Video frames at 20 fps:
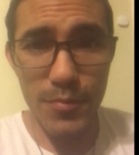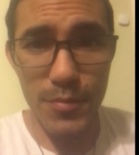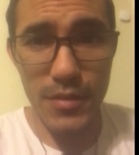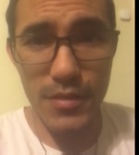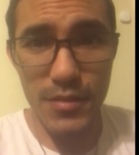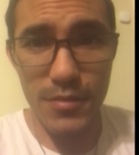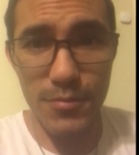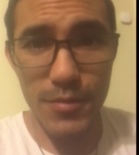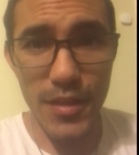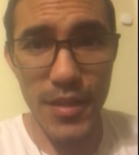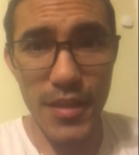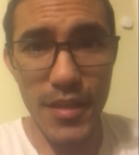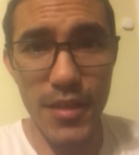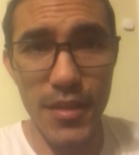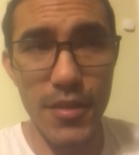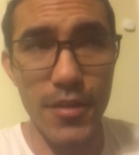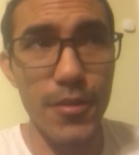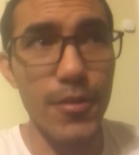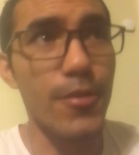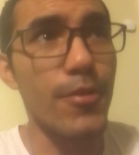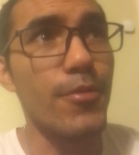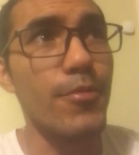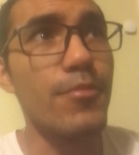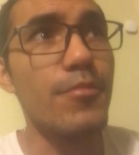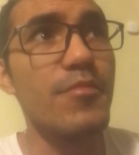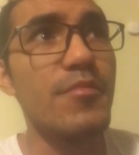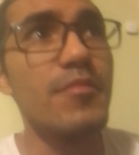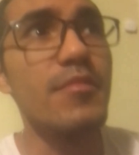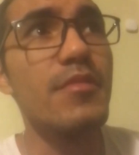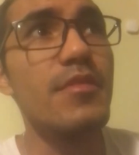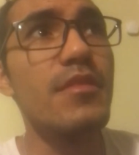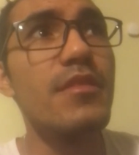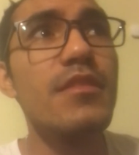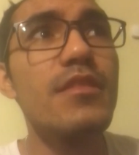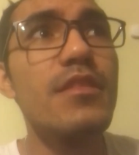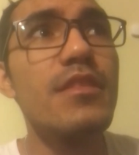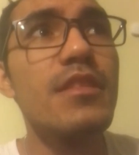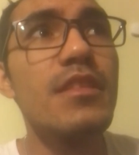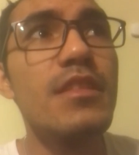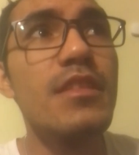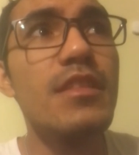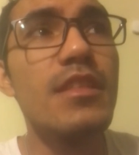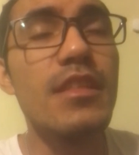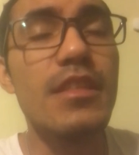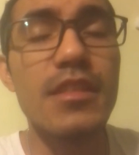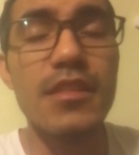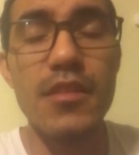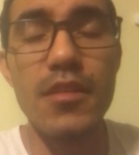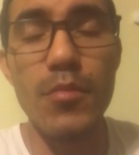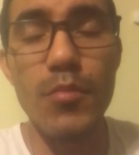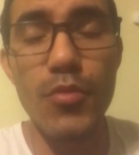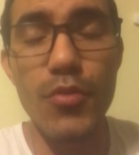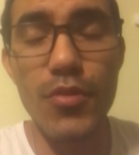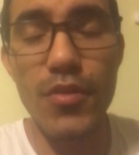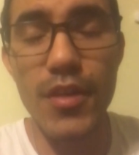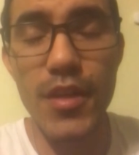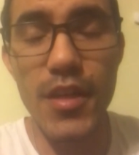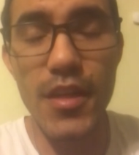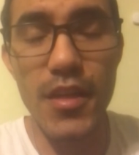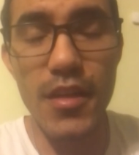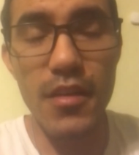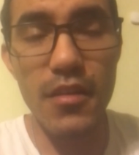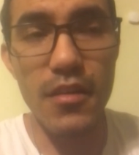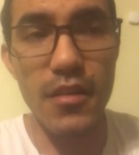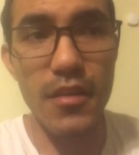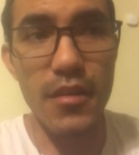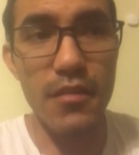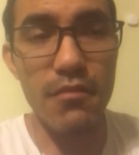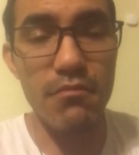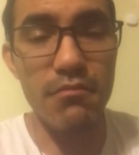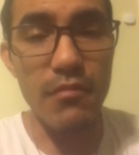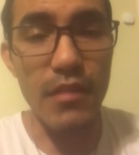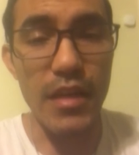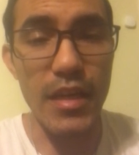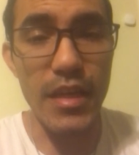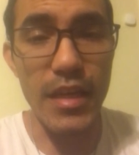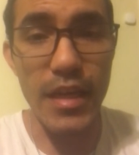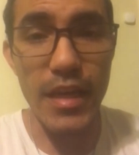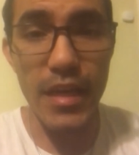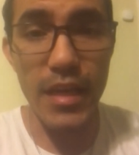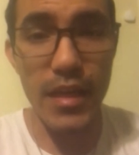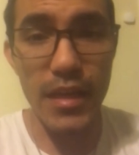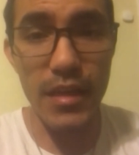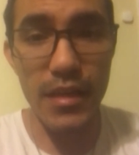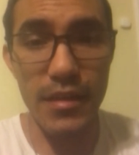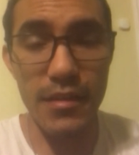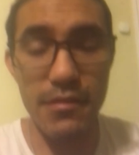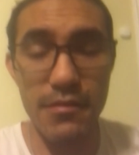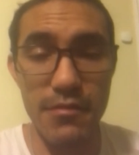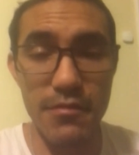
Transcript: It's right now 6 in the morning and I had